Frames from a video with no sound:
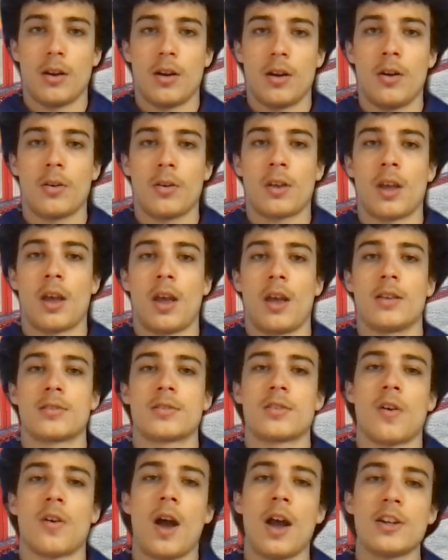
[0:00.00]
Okay,
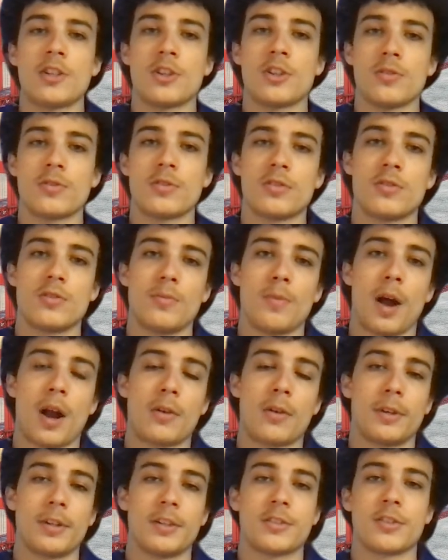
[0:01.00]
so I chose to do my
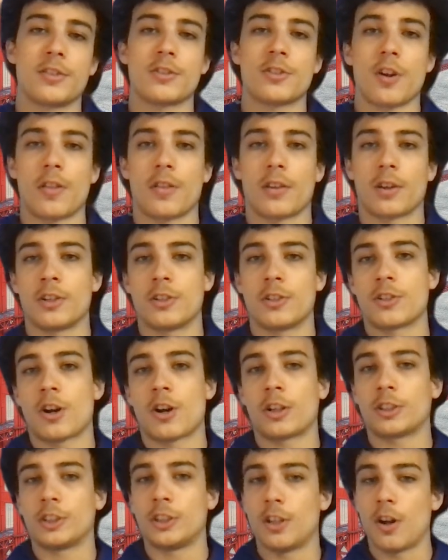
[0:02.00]
research on the
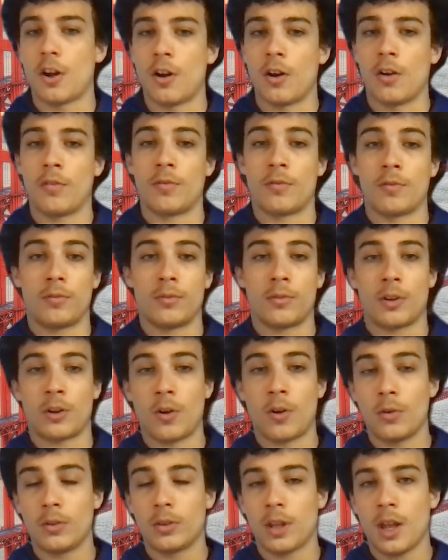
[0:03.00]
construction of the
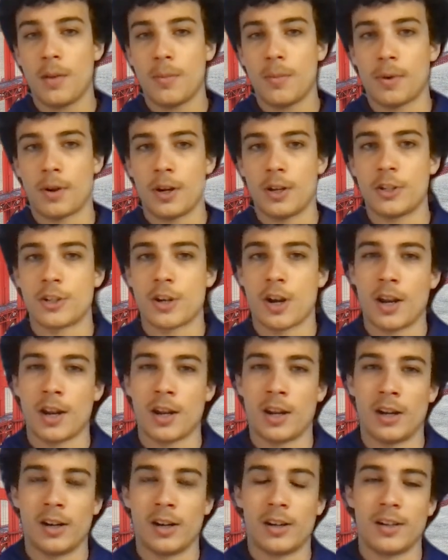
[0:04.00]
Golden Gate Bridge right
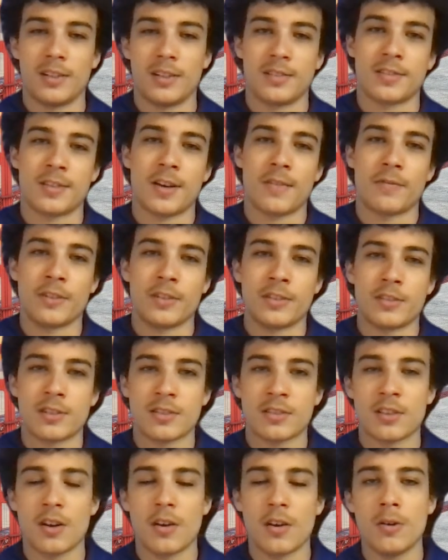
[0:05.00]
here in San
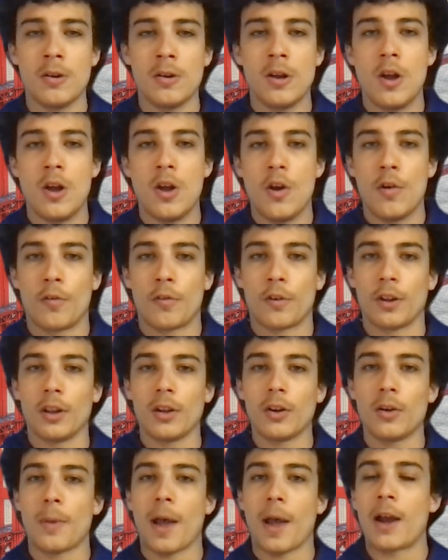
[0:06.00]
Francisco. For a
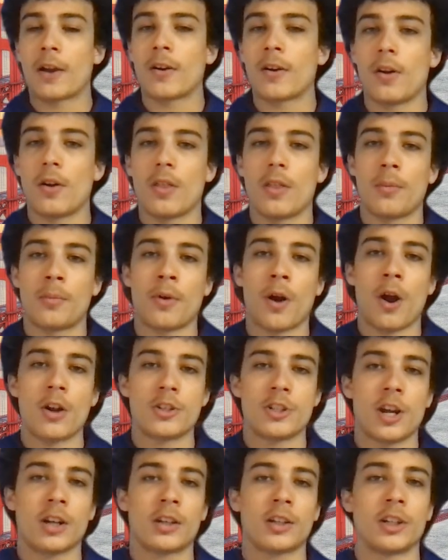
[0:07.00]
little background on the
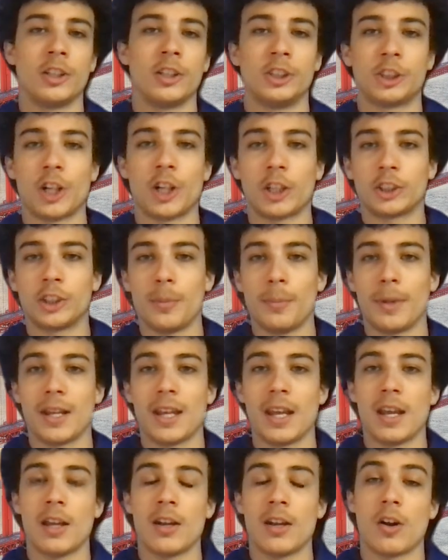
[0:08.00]
project, construction
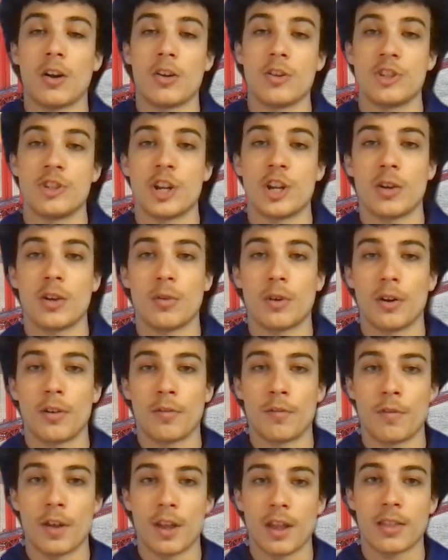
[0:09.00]
began on January
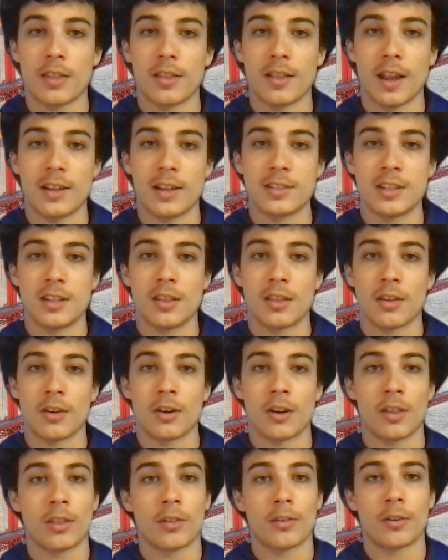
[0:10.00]
5th,
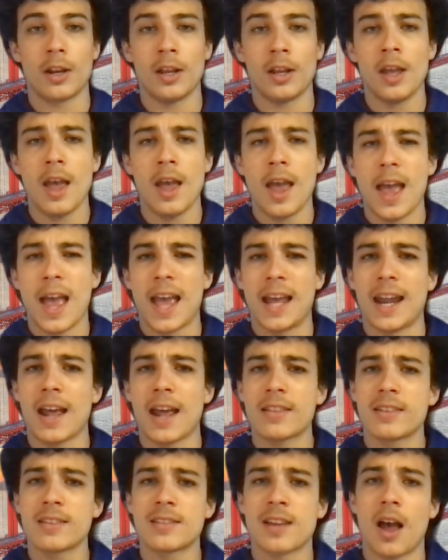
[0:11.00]
1933, and
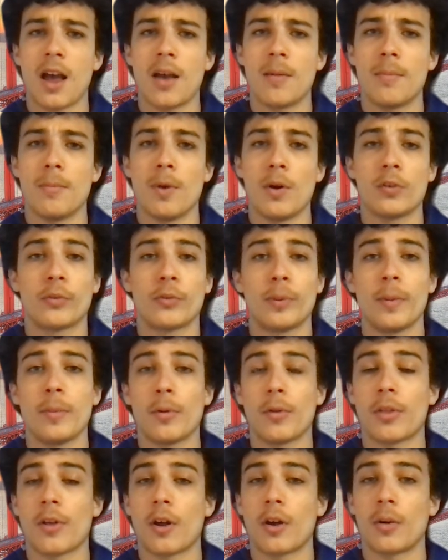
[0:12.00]
at the time, most people
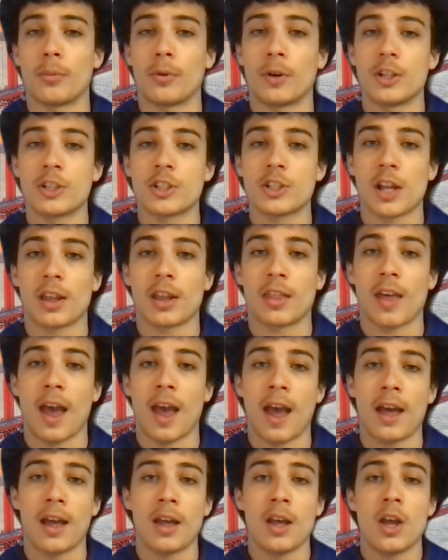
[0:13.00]
thought a bridge like
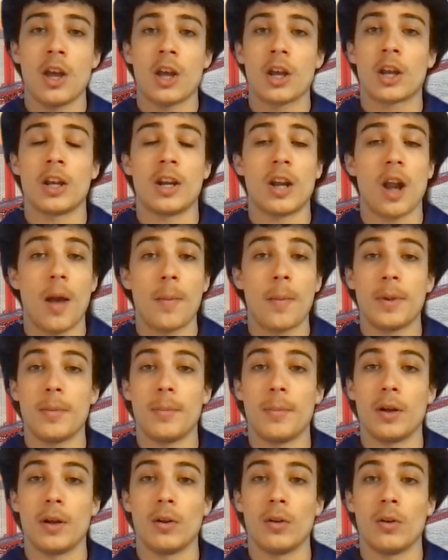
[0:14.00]
that could not be
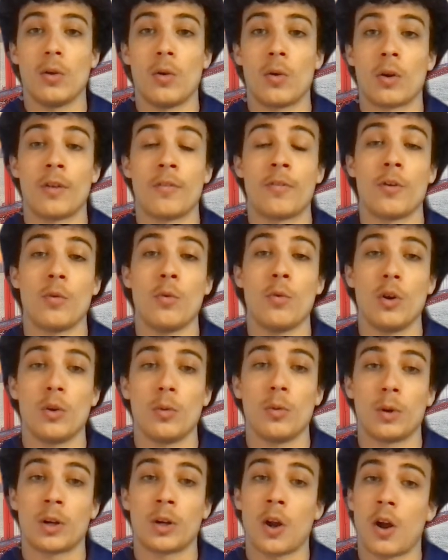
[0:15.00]
built, or if it
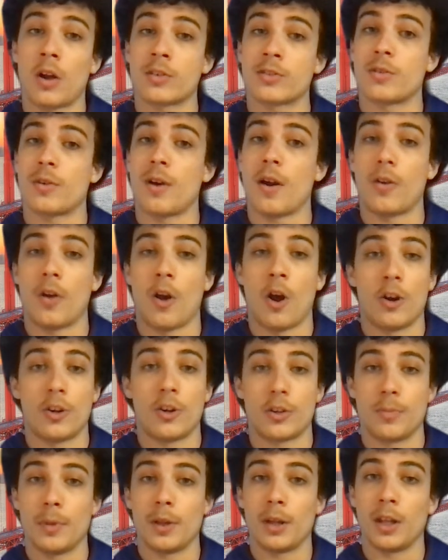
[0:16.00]
would cost around
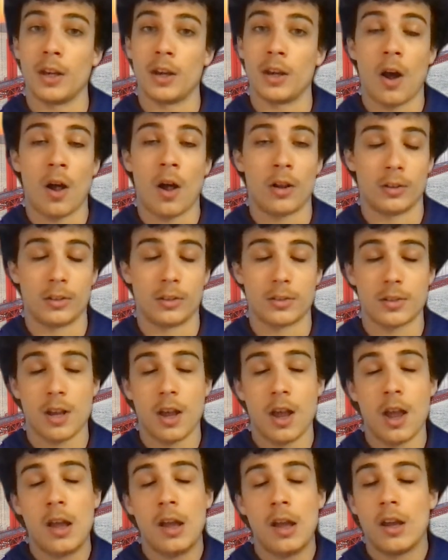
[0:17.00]
$100 million.
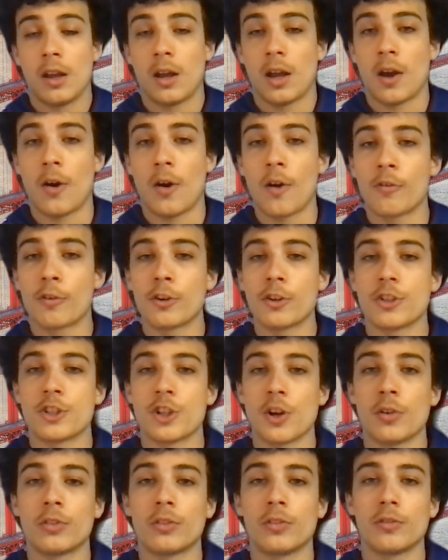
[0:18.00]
However,
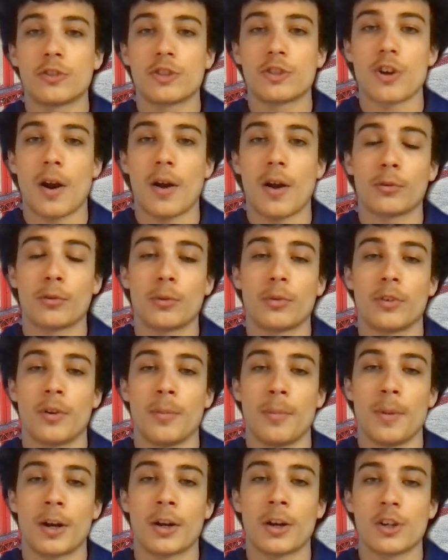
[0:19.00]
Joseph Strauss was an
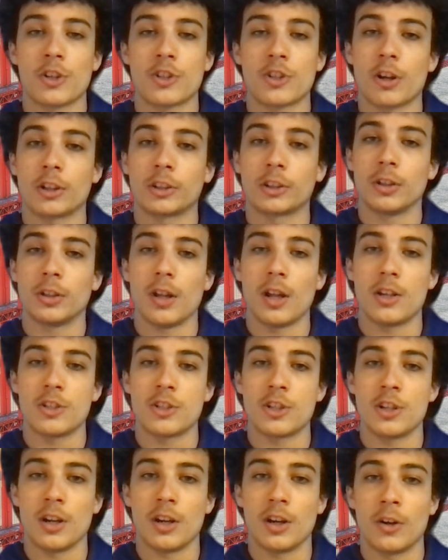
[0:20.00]
American structural
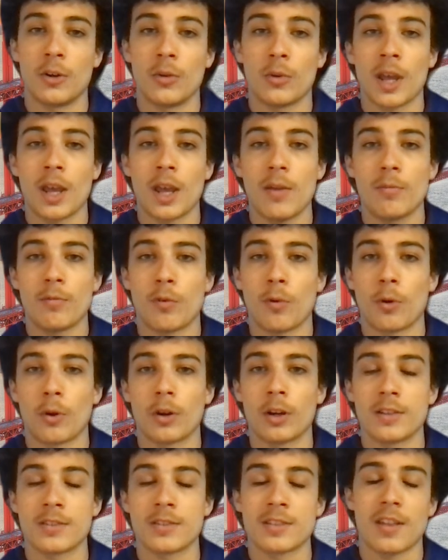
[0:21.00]
engineer who came
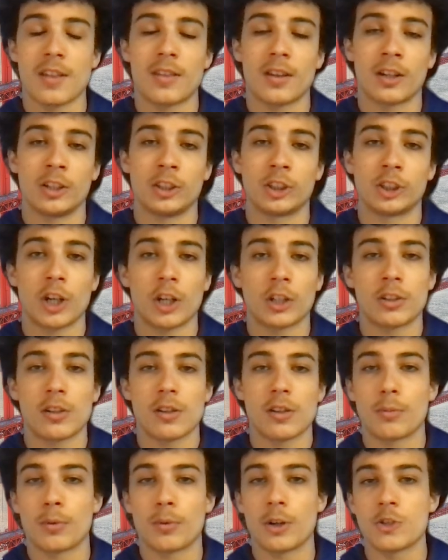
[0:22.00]
forward and said the construction of
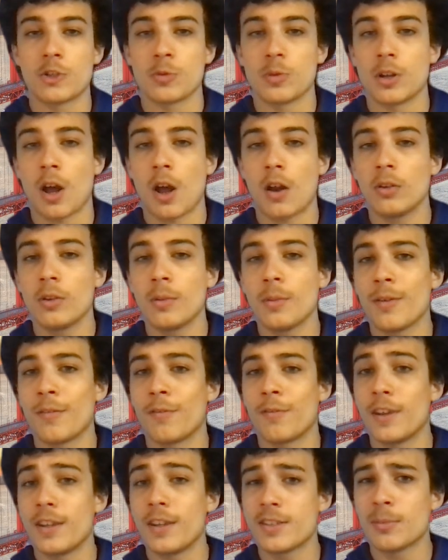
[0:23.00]
the bridge would not only be
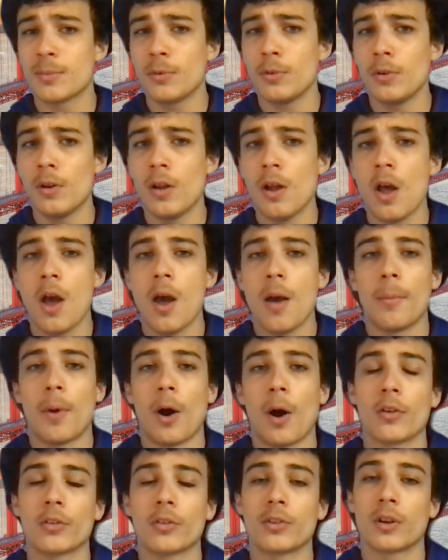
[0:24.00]
feasible, but
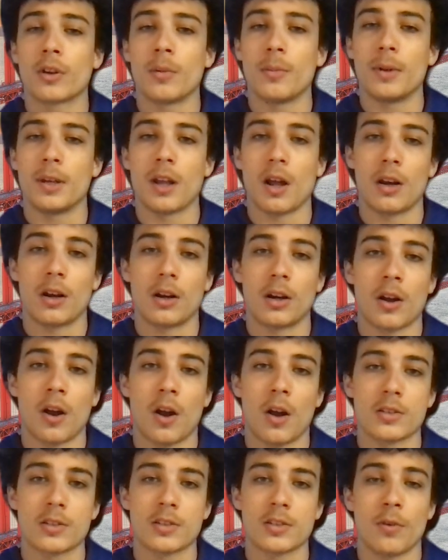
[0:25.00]
also could be done at a
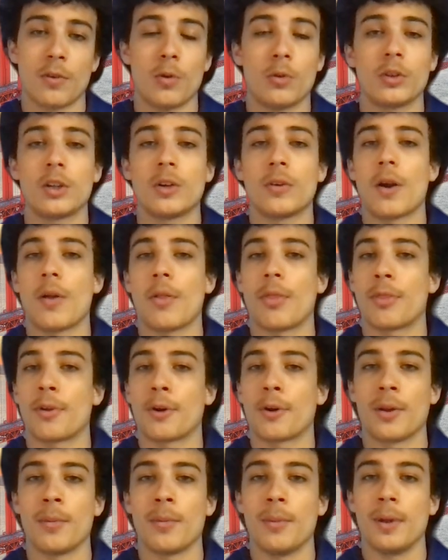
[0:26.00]
cost of only around
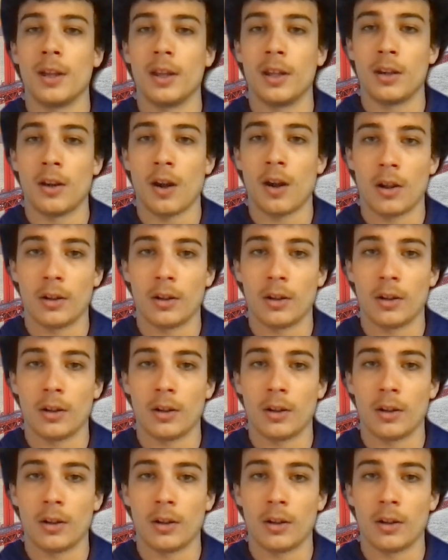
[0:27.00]
$30 million.